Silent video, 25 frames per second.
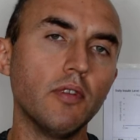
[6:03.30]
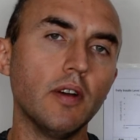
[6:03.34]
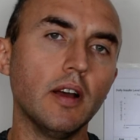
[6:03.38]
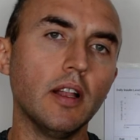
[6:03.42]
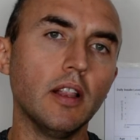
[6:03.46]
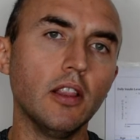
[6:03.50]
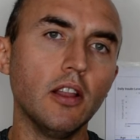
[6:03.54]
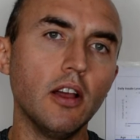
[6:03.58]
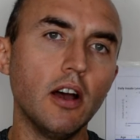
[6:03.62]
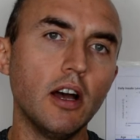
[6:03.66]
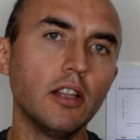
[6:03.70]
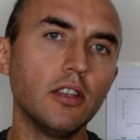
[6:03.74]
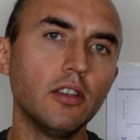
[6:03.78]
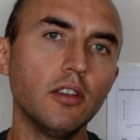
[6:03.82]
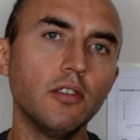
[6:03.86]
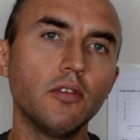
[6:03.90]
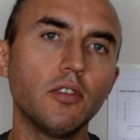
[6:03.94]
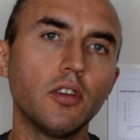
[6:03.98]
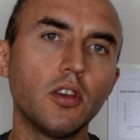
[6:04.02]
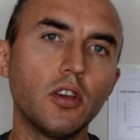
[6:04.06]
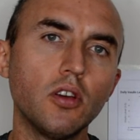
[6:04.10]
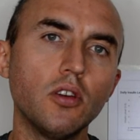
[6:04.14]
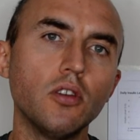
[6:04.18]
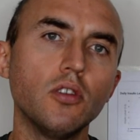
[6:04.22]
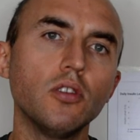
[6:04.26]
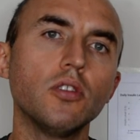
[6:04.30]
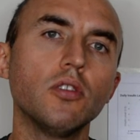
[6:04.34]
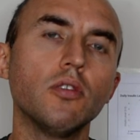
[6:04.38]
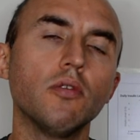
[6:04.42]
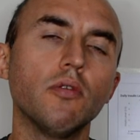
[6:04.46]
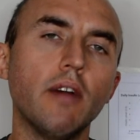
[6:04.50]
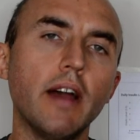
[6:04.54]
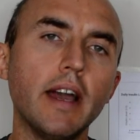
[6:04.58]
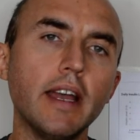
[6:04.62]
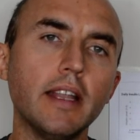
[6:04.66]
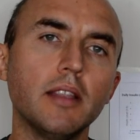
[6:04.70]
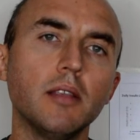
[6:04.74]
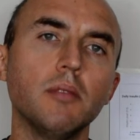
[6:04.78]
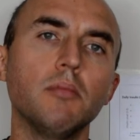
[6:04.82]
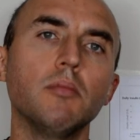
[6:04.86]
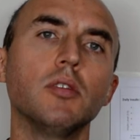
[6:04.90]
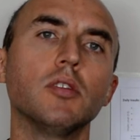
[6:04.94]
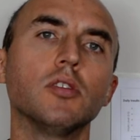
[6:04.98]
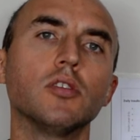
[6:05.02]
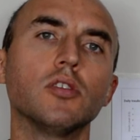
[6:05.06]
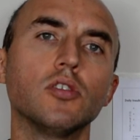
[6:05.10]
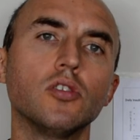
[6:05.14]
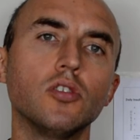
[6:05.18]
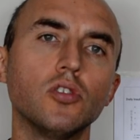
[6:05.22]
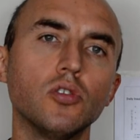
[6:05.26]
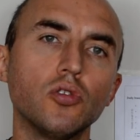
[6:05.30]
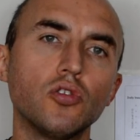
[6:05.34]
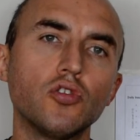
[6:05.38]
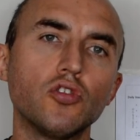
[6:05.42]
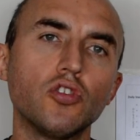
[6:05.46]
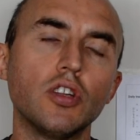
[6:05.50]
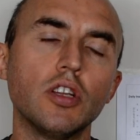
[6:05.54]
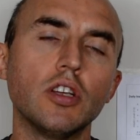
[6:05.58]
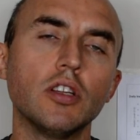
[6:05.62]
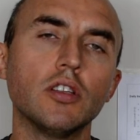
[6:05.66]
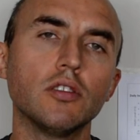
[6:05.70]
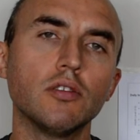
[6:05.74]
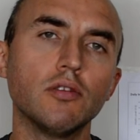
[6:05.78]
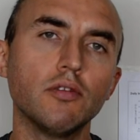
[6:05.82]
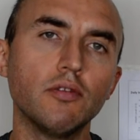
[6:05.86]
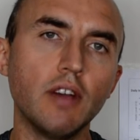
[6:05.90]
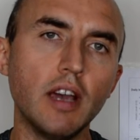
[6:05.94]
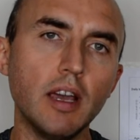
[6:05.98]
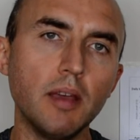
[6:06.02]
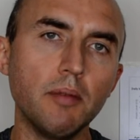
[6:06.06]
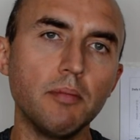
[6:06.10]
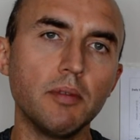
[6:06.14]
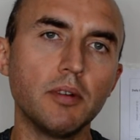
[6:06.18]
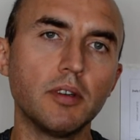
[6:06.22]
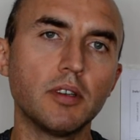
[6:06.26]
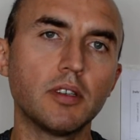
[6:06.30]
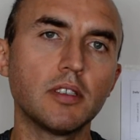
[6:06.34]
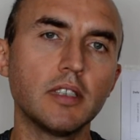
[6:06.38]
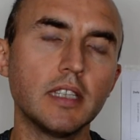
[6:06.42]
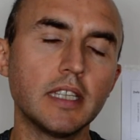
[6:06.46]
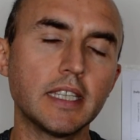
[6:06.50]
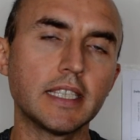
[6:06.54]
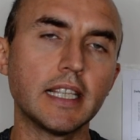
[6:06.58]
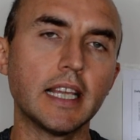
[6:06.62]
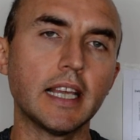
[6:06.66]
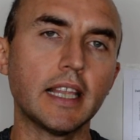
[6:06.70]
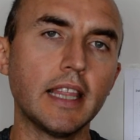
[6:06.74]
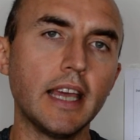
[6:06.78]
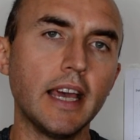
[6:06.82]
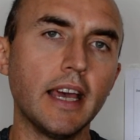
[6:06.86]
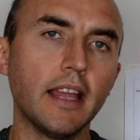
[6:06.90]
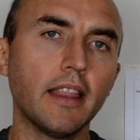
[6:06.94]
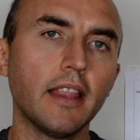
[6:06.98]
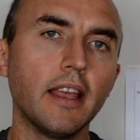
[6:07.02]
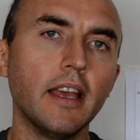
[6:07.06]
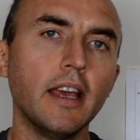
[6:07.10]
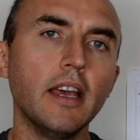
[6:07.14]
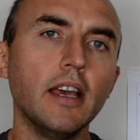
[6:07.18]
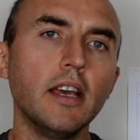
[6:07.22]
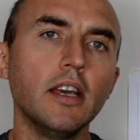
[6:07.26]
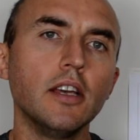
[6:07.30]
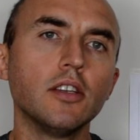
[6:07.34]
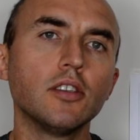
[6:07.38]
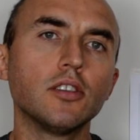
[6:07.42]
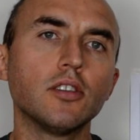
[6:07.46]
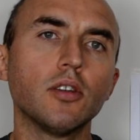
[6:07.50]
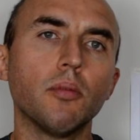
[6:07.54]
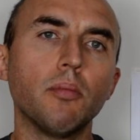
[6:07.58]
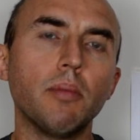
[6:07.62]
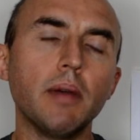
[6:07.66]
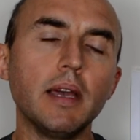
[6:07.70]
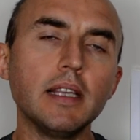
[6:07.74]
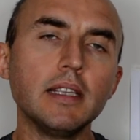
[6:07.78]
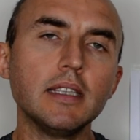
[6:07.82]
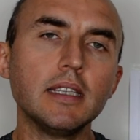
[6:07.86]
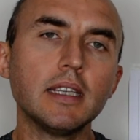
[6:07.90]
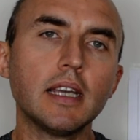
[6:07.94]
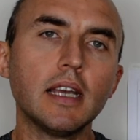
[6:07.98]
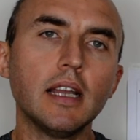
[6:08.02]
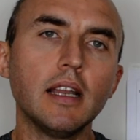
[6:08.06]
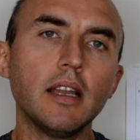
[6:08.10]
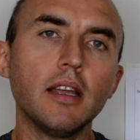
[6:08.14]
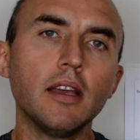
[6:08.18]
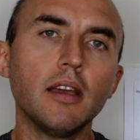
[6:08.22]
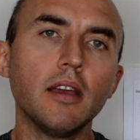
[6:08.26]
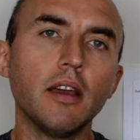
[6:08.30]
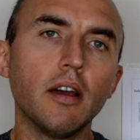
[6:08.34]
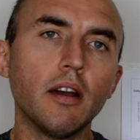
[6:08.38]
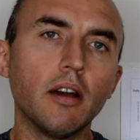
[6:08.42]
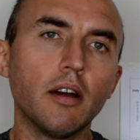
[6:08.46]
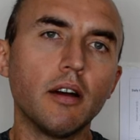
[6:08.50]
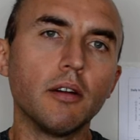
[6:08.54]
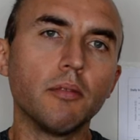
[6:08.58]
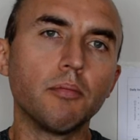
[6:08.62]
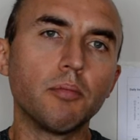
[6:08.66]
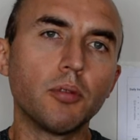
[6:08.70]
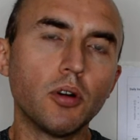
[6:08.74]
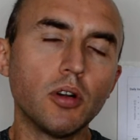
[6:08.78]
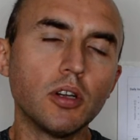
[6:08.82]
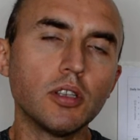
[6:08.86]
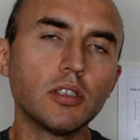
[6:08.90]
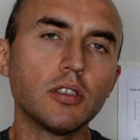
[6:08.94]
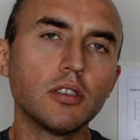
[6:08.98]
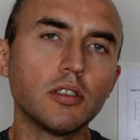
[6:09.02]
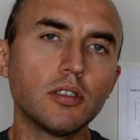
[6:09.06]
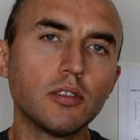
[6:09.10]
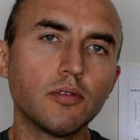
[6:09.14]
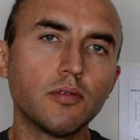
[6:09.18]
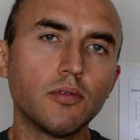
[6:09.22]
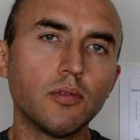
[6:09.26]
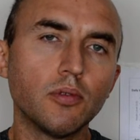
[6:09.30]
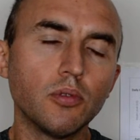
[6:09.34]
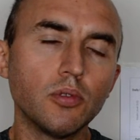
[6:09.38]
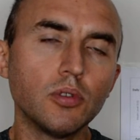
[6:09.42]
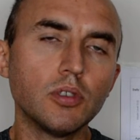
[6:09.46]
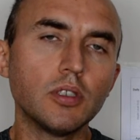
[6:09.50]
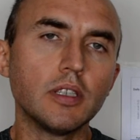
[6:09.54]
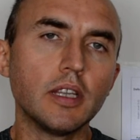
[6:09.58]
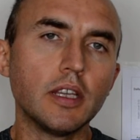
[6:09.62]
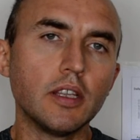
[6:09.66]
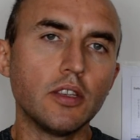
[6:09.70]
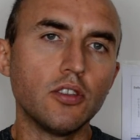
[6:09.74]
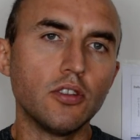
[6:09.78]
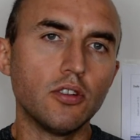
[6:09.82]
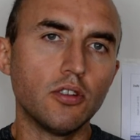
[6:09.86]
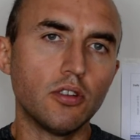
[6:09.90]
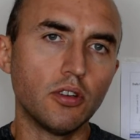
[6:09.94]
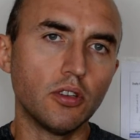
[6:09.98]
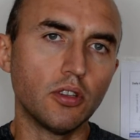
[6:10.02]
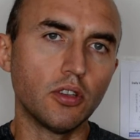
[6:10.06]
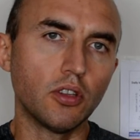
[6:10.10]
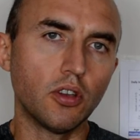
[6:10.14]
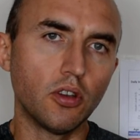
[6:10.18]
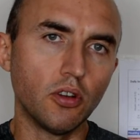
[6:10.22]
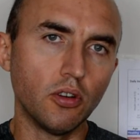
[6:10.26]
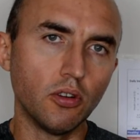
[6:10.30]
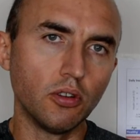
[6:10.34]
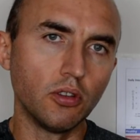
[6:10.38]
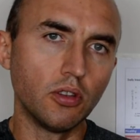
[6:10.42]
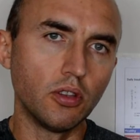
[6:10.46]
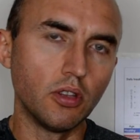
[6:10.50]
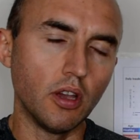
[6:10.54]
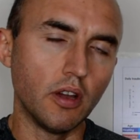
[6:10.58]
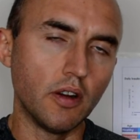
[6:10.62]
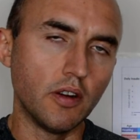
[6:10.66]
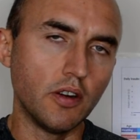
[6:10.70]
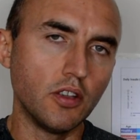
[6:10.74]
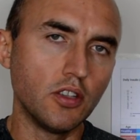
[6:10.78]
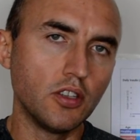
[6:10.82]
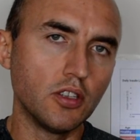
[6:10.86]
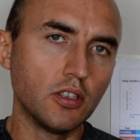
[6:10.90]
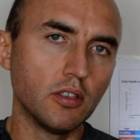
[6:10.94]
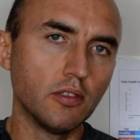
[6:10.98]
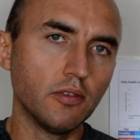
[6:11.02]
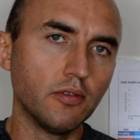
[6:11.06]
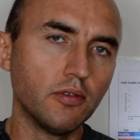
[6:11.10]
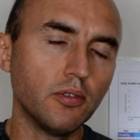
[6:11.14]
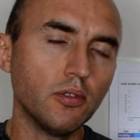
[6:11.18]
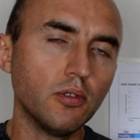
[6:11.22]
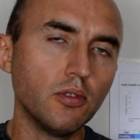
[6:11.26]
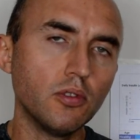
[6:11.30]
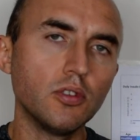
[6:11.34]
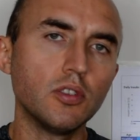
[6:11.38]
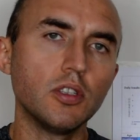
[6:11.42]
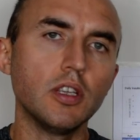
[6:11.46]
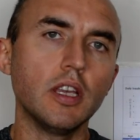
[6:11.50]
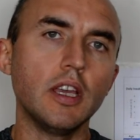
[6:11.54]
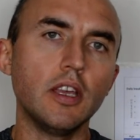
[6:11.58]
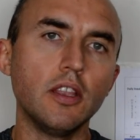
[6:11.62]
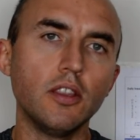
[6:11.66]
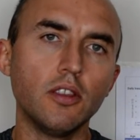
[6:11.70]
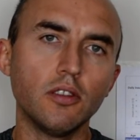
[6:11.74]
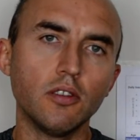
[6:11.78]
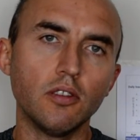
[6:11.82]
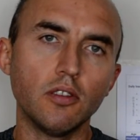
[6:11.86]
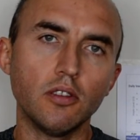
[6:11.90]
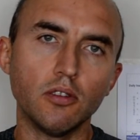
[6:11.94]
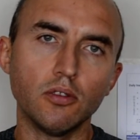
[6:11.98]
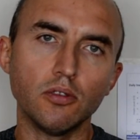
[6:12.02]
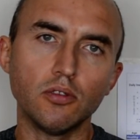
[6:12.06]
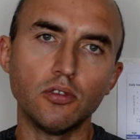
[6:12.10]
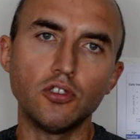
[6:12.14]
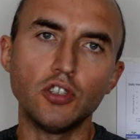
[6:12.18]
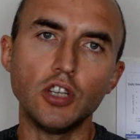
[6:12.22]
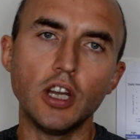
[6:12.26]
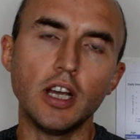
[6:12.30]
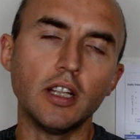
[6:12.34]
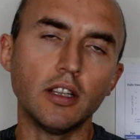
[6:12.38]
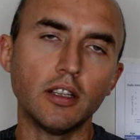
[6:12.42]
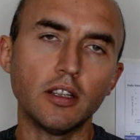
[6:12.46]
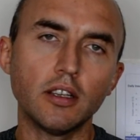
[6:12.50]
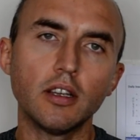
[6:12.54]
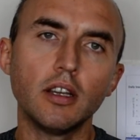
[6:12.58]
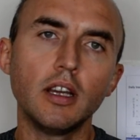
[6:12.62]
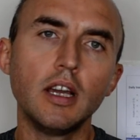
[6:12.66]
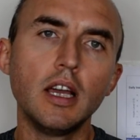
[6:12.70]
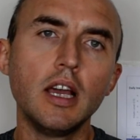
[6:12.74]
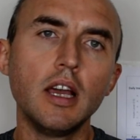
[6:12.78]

a lot of good vitamins, nutrients, fibers, things like that. So basically, processed foods, they turn good original foods into those junk